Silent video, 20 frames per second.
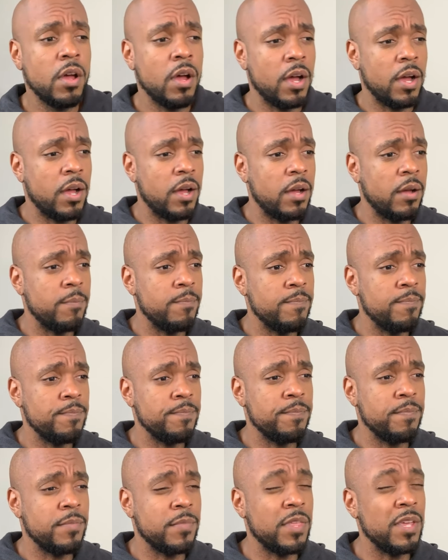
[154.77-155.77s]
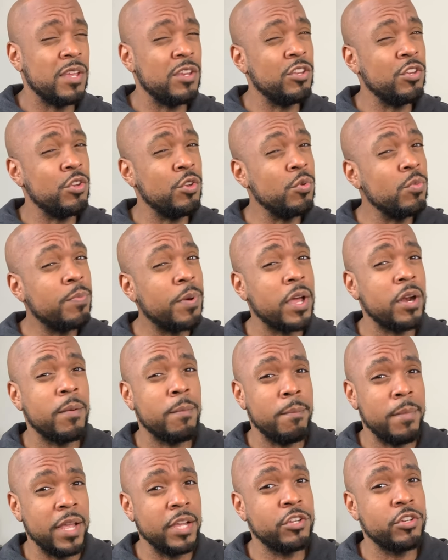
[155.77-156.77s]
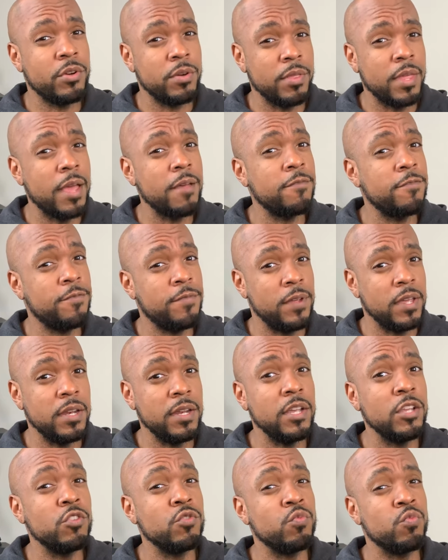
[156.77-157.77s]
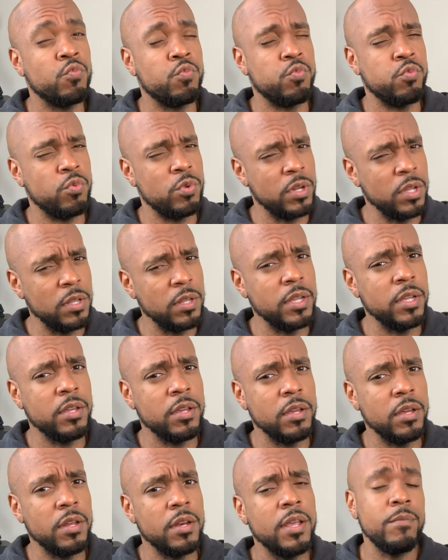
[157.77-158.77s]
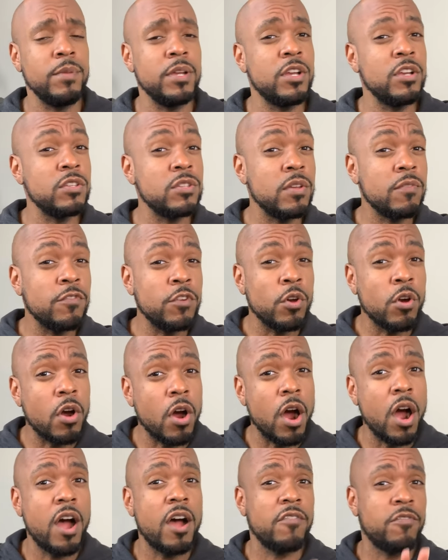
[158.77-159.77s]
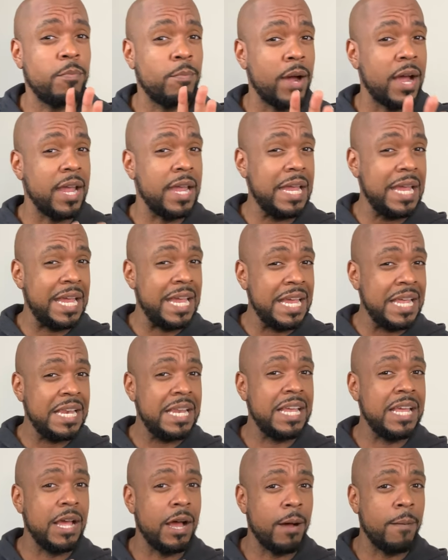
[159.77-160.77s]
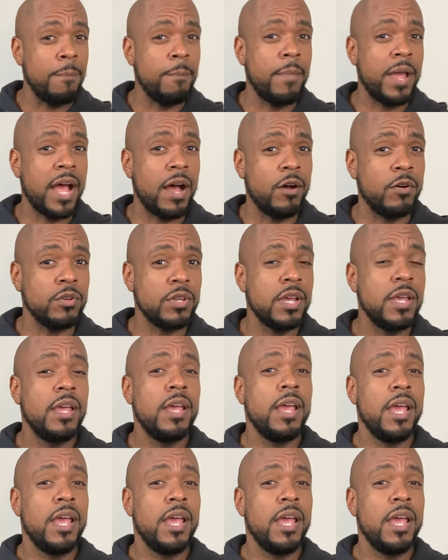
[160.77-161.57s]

um, then you better make sure that fit is really good because if you're off by any amount